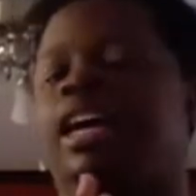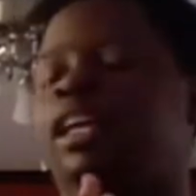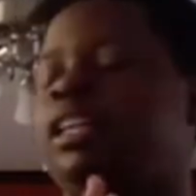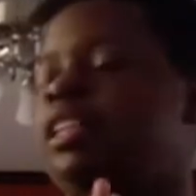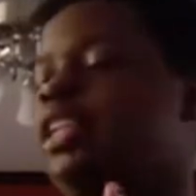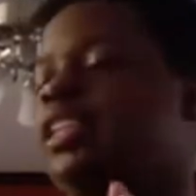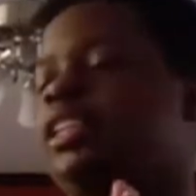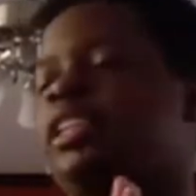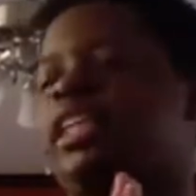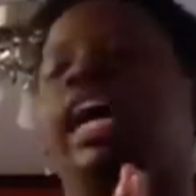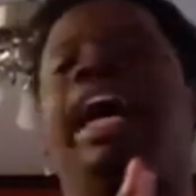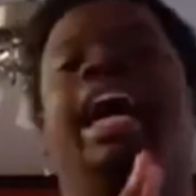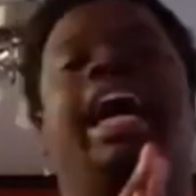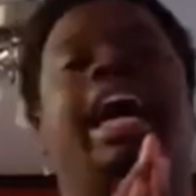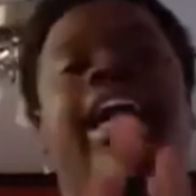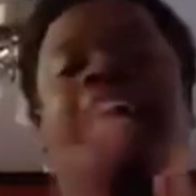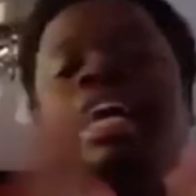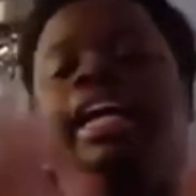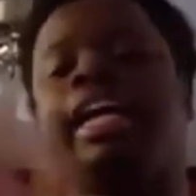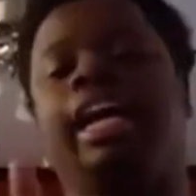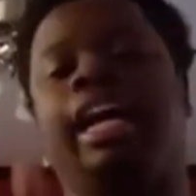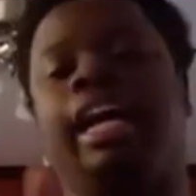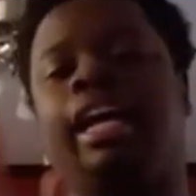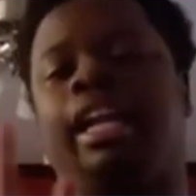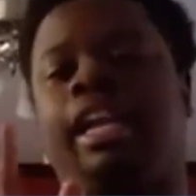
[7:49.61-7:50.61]
Listen, I
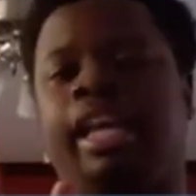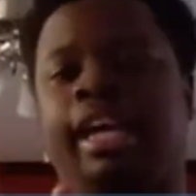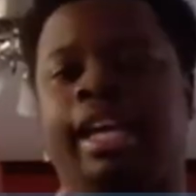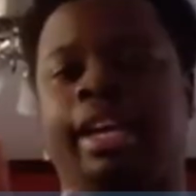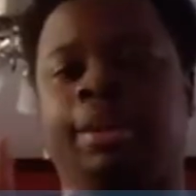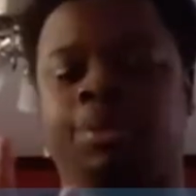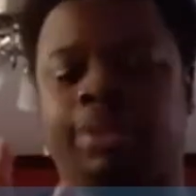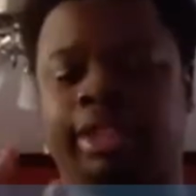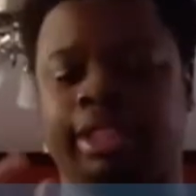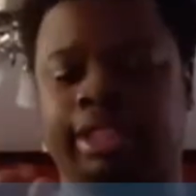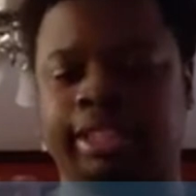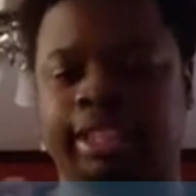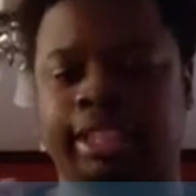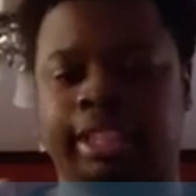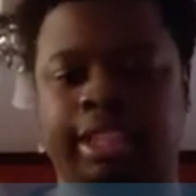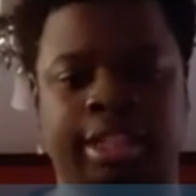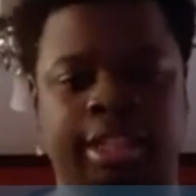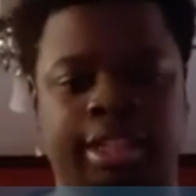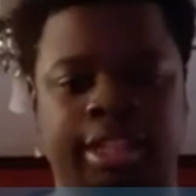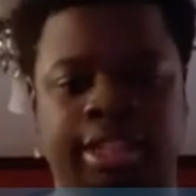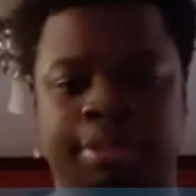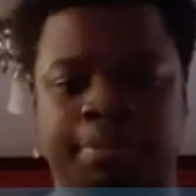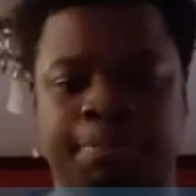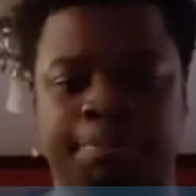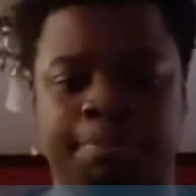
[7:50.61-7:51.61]
ain't got
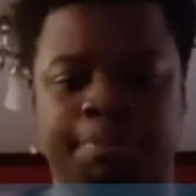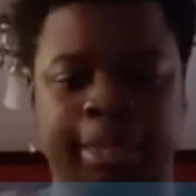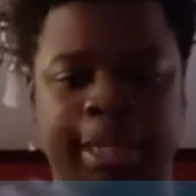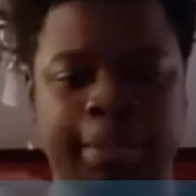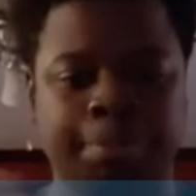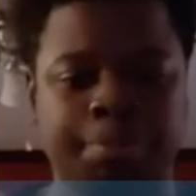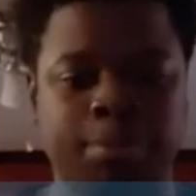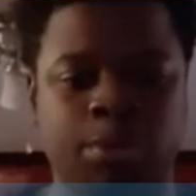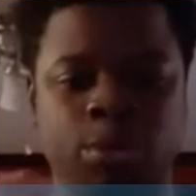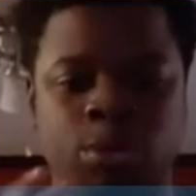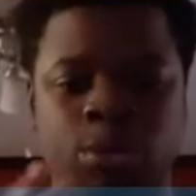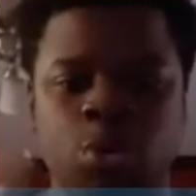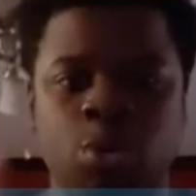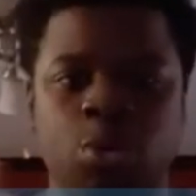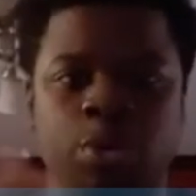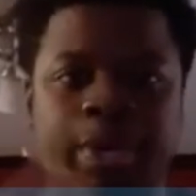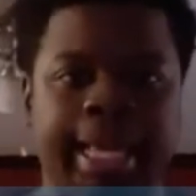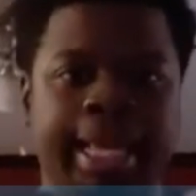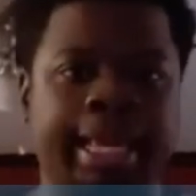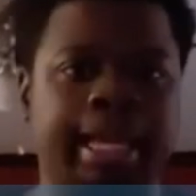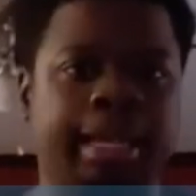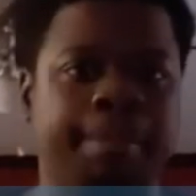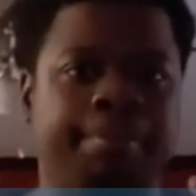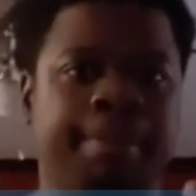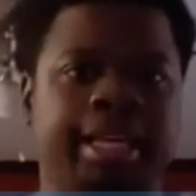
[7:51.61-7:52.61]
people who
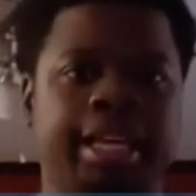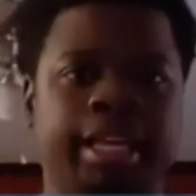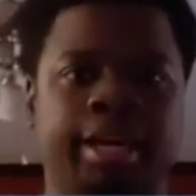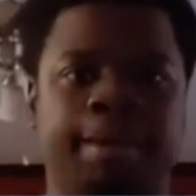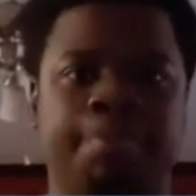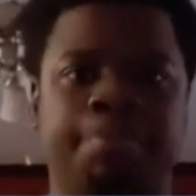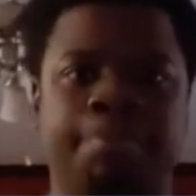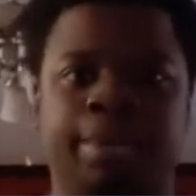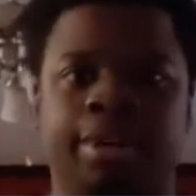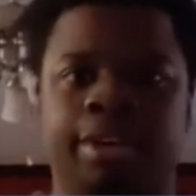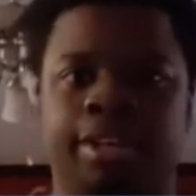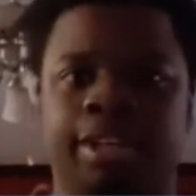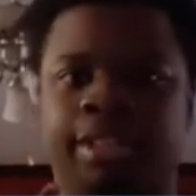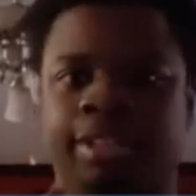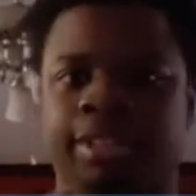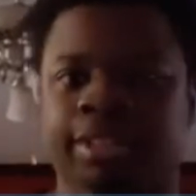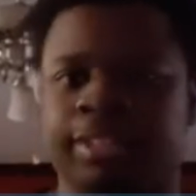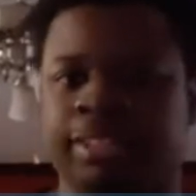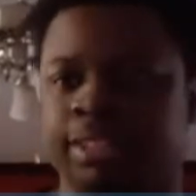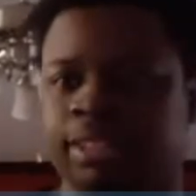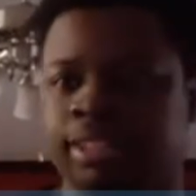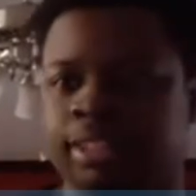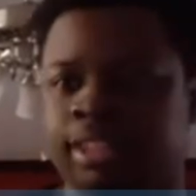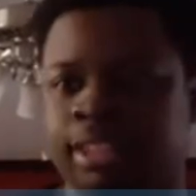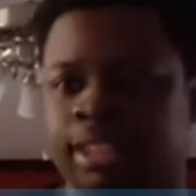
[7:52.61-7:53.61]
hit me up
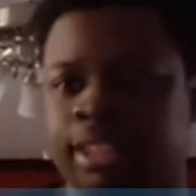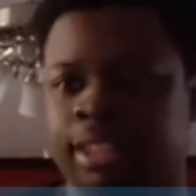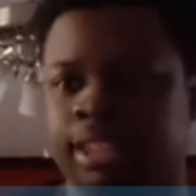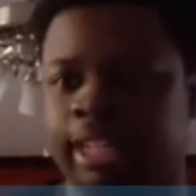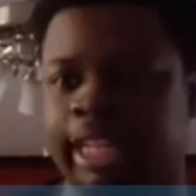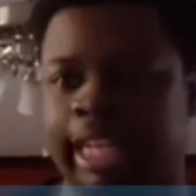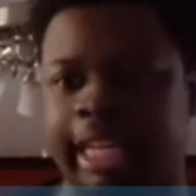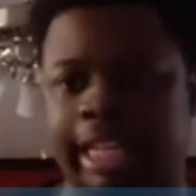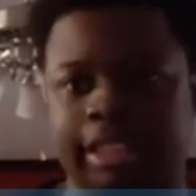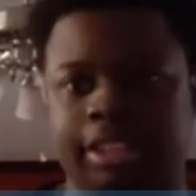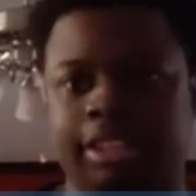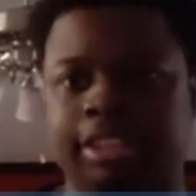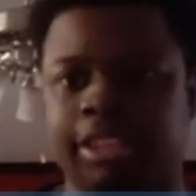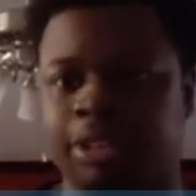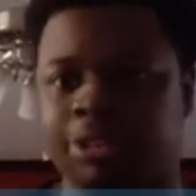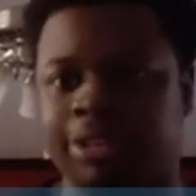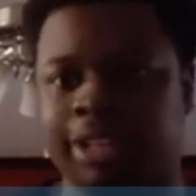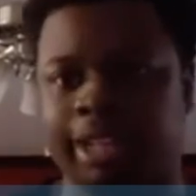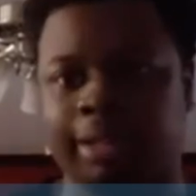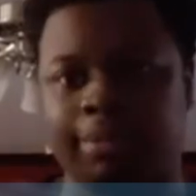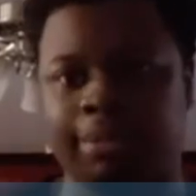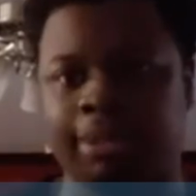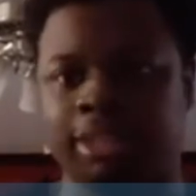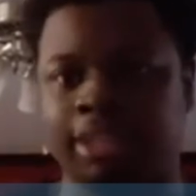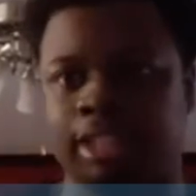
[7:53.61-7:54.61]
on
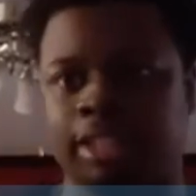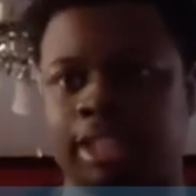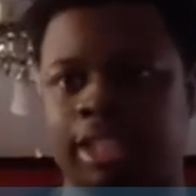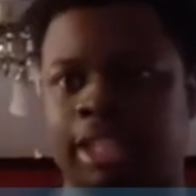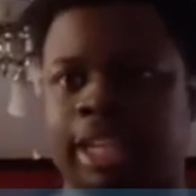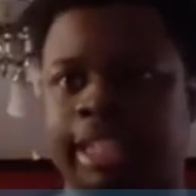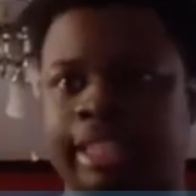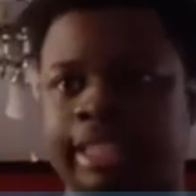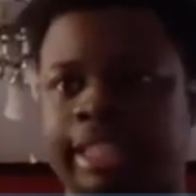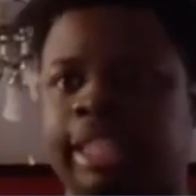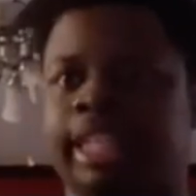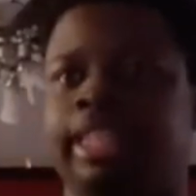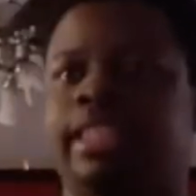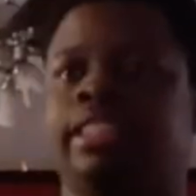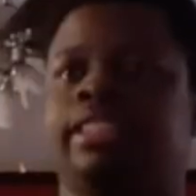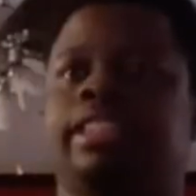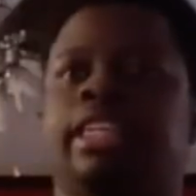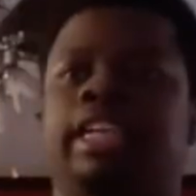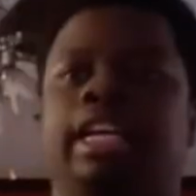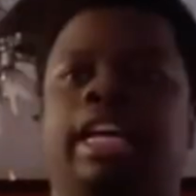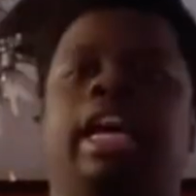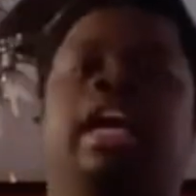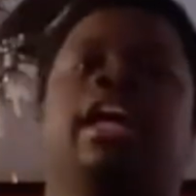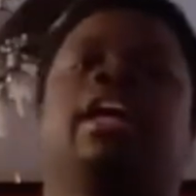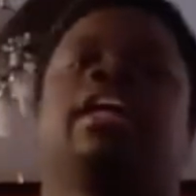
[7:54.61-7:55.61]
Instagram or something like that and
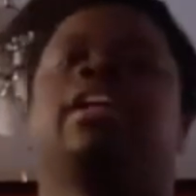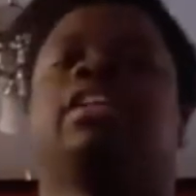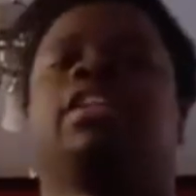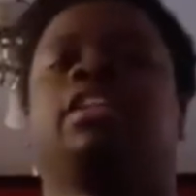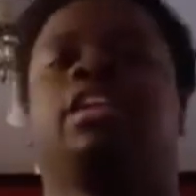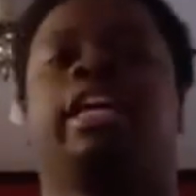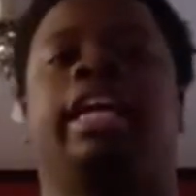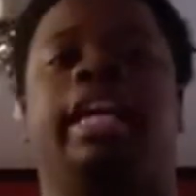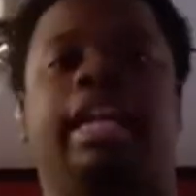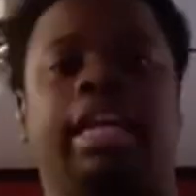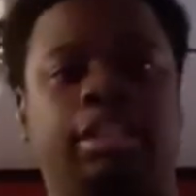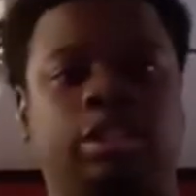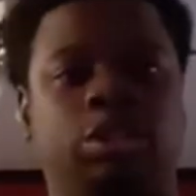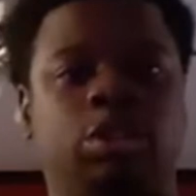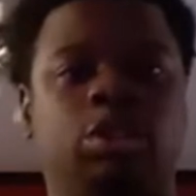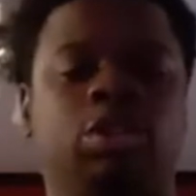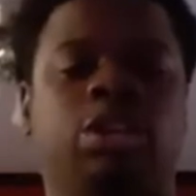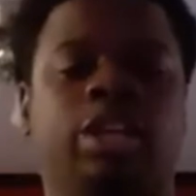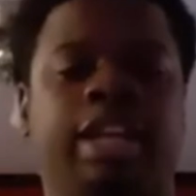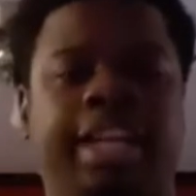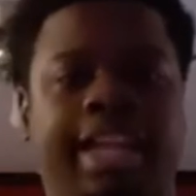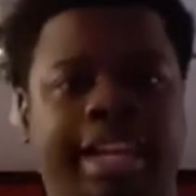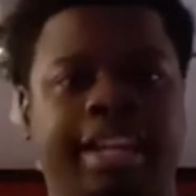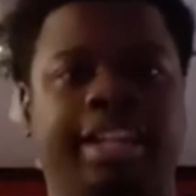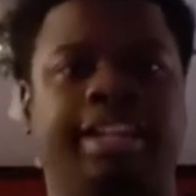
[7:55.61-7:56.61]
say, can I do
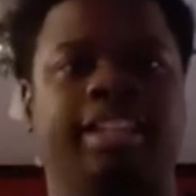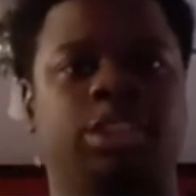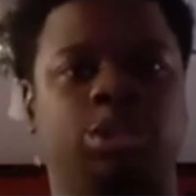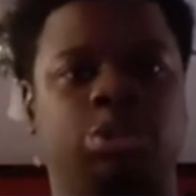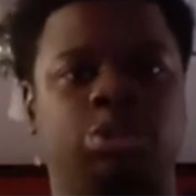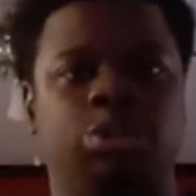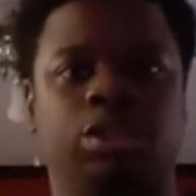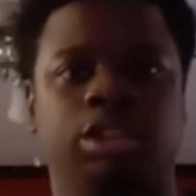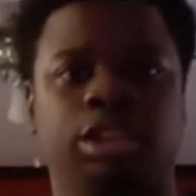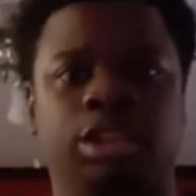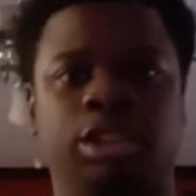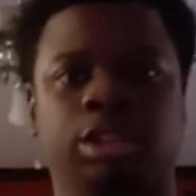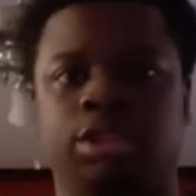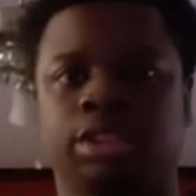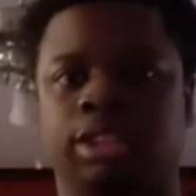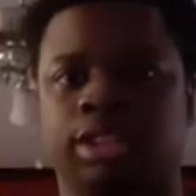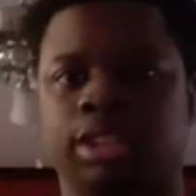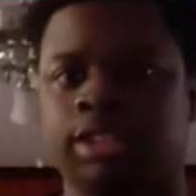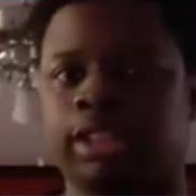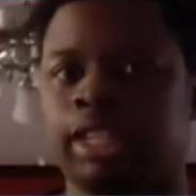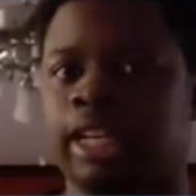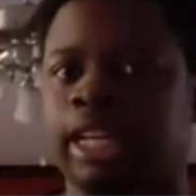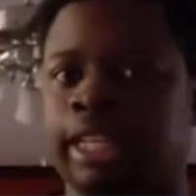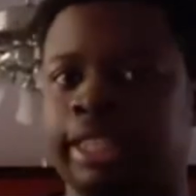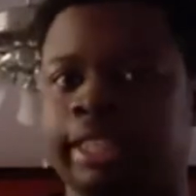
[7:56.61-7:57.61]
your edits for you or
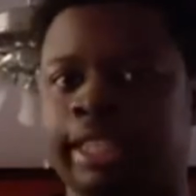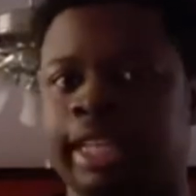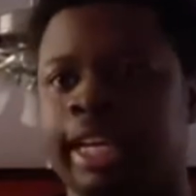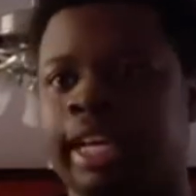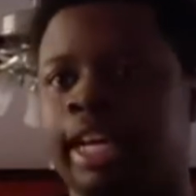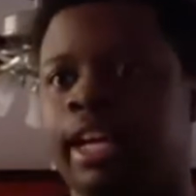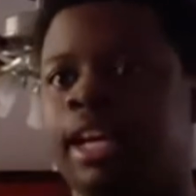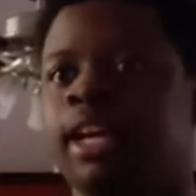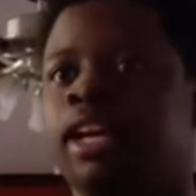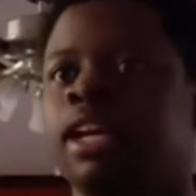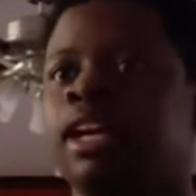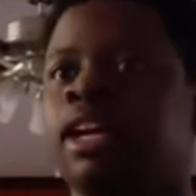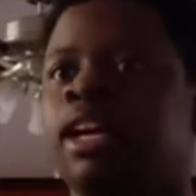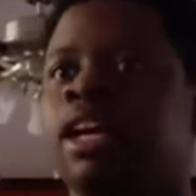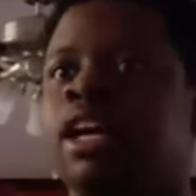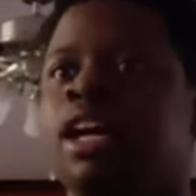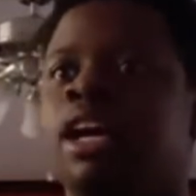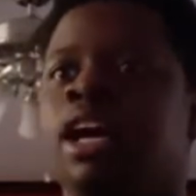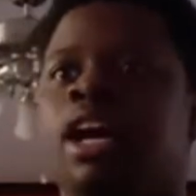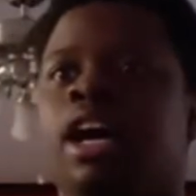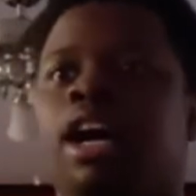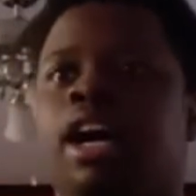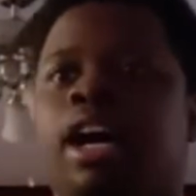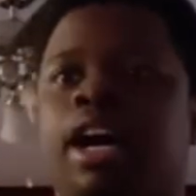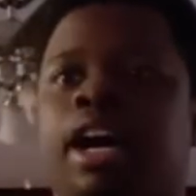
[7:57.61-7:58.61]
something like that?
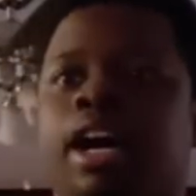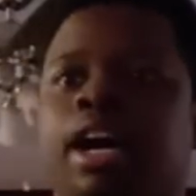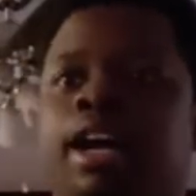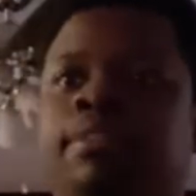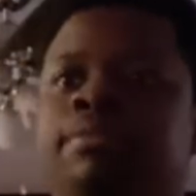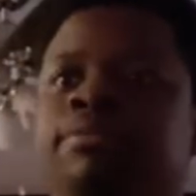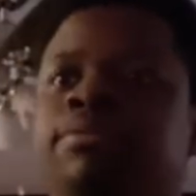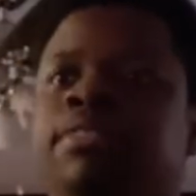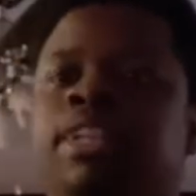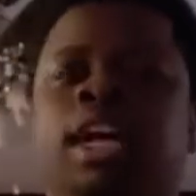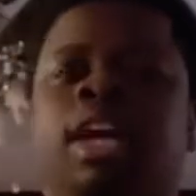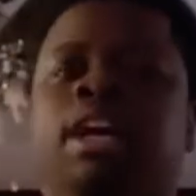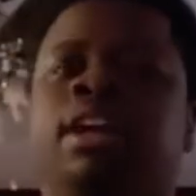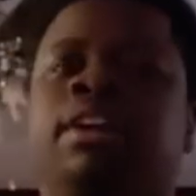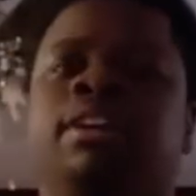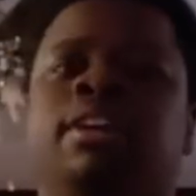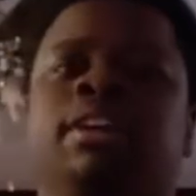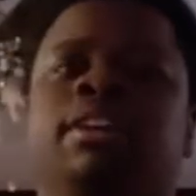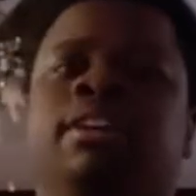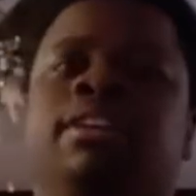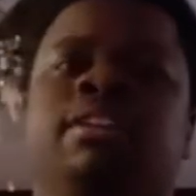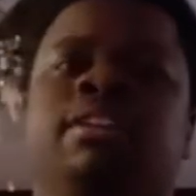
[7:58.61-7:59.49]
No.